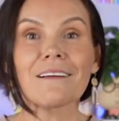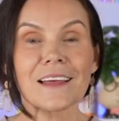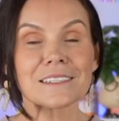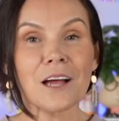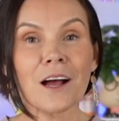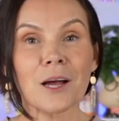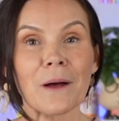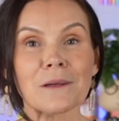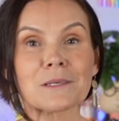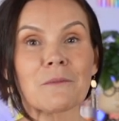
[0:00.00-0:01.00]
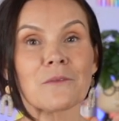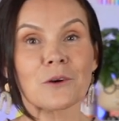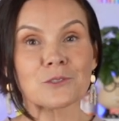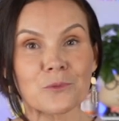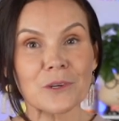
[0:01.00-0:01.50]
let's talk about some of
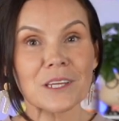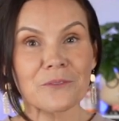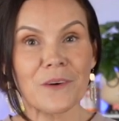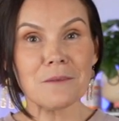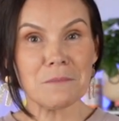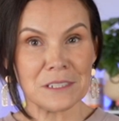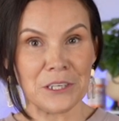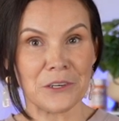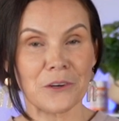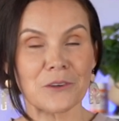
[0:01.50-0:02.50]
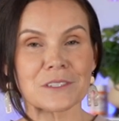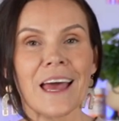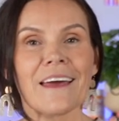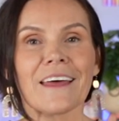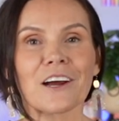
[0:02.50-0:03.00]
those really fun materials
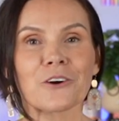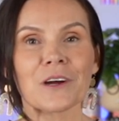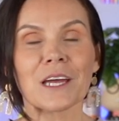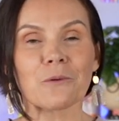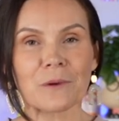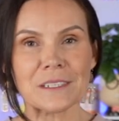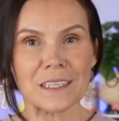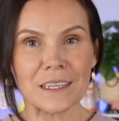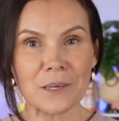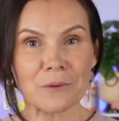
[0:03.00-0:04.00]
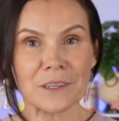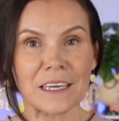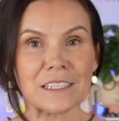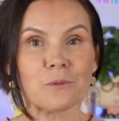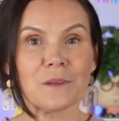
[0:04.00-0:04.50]
that Cricut recently
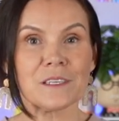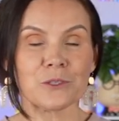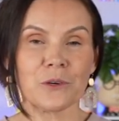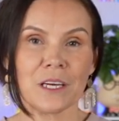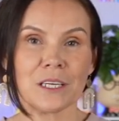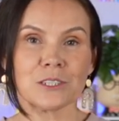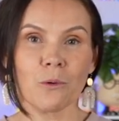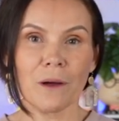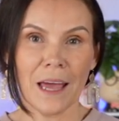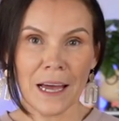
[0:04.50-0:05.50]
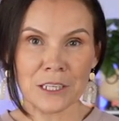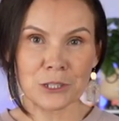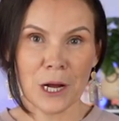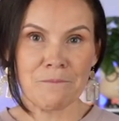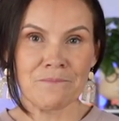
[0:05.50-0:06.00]
released with this Cricut Joy
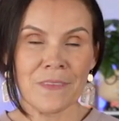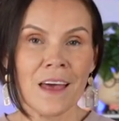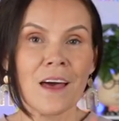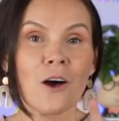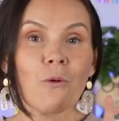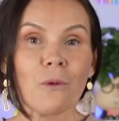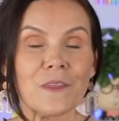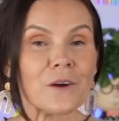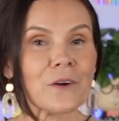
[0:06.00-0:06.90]
Xtra. With the